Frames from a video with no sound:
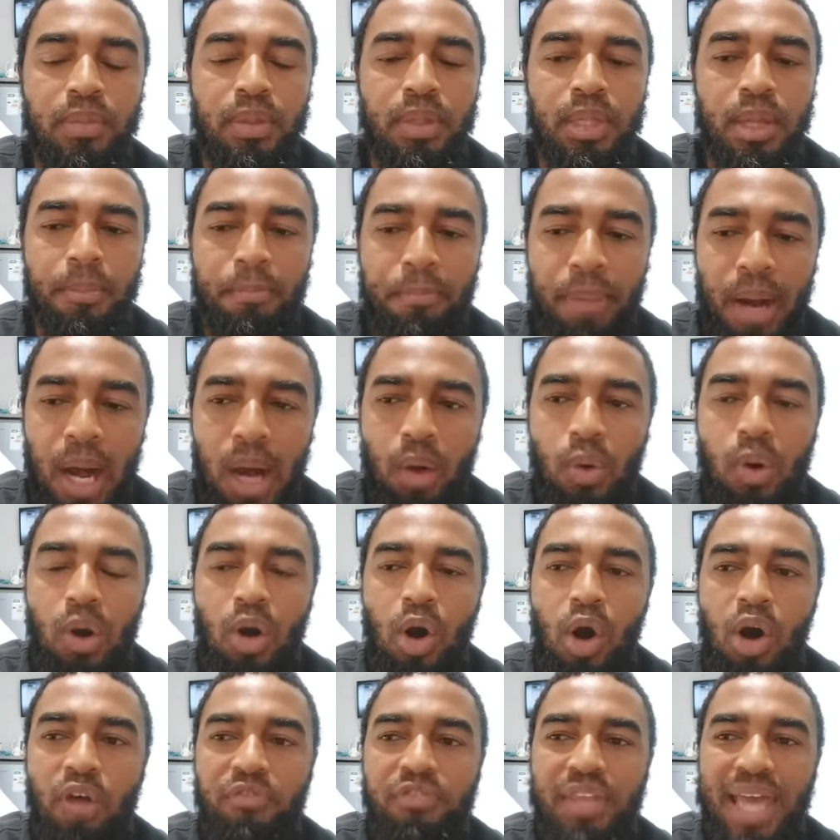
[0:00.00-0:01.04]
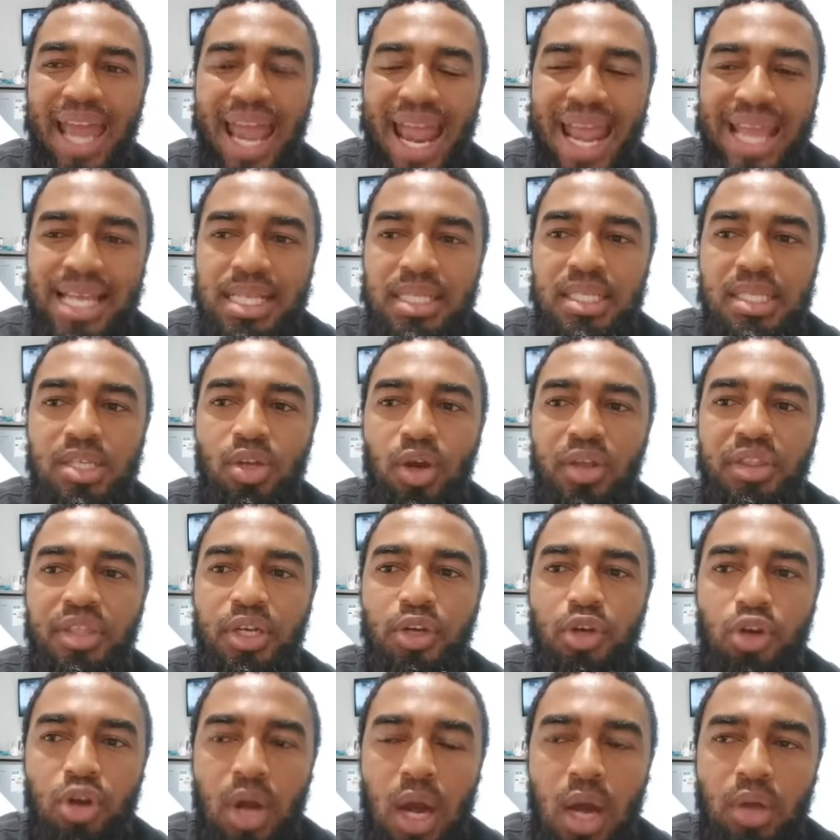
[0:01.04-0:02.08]
The power of the ANC on the
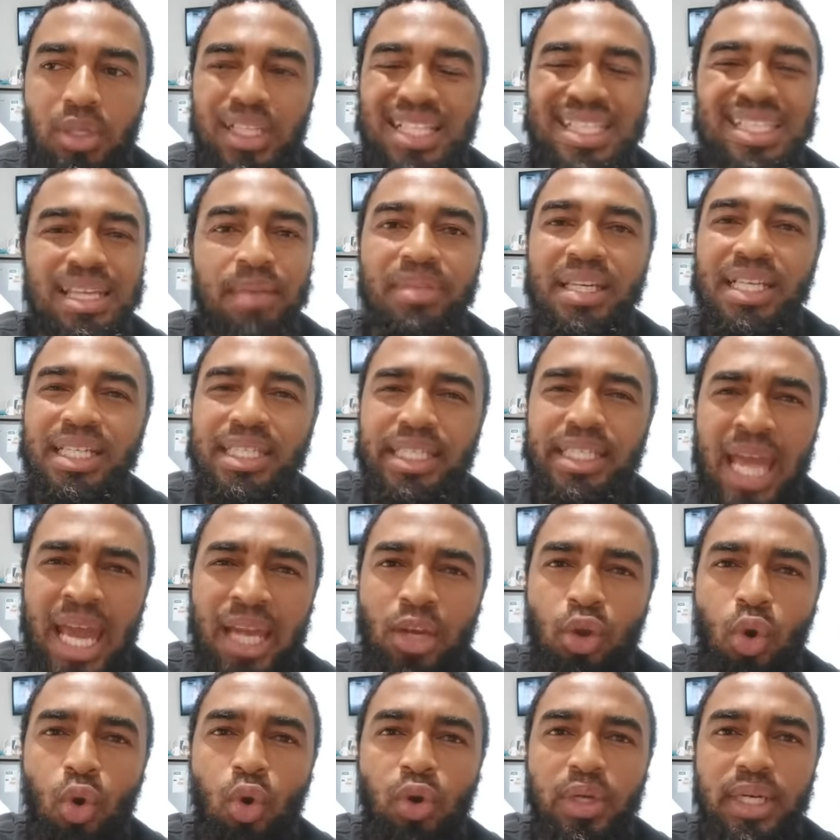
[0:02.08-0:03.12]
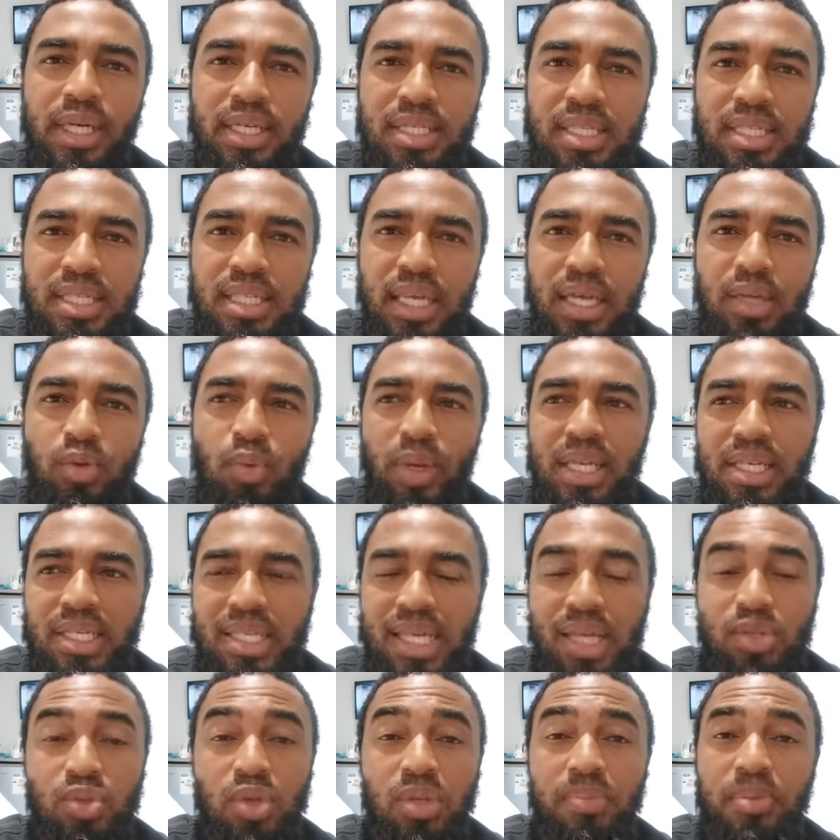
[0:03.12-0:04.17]
ground, it's something Dan Corder said when he
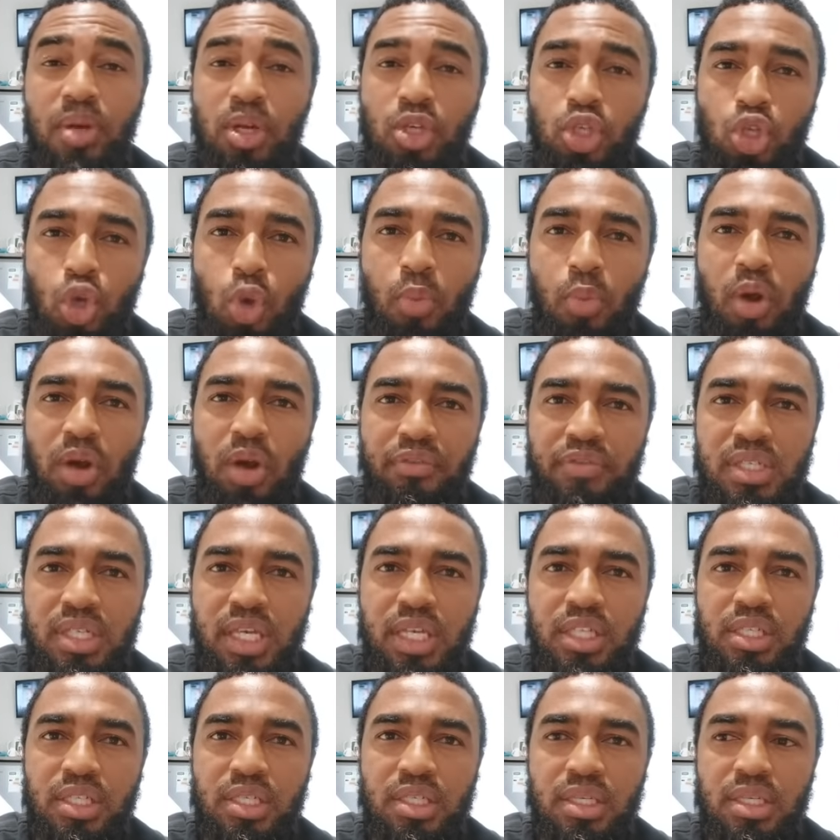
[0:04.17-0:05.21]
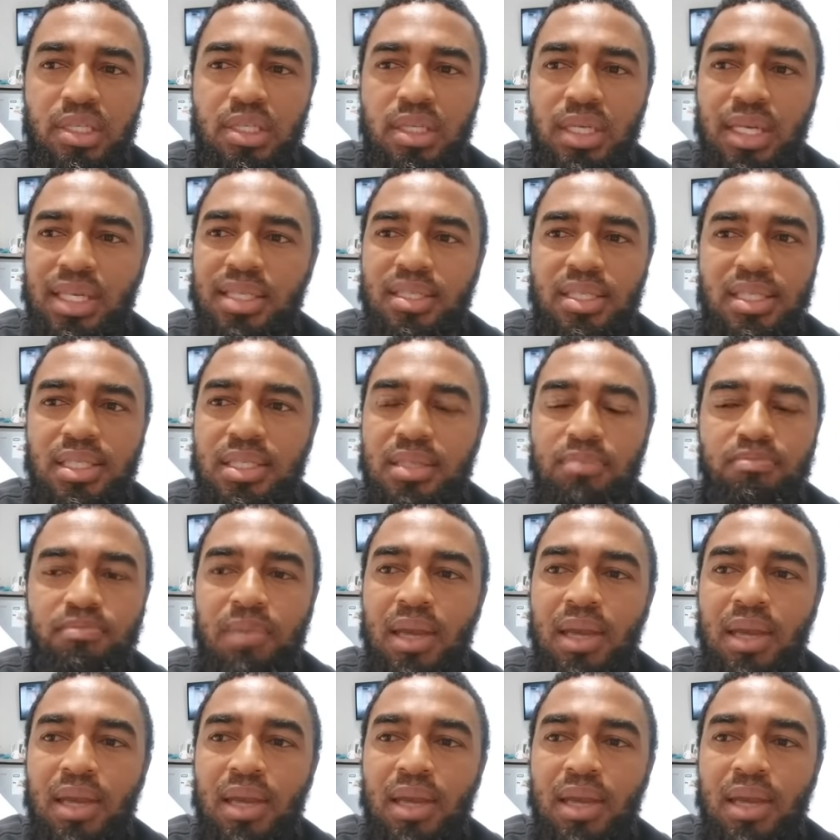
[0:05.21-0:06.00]
sat with me on Dope Conversations, is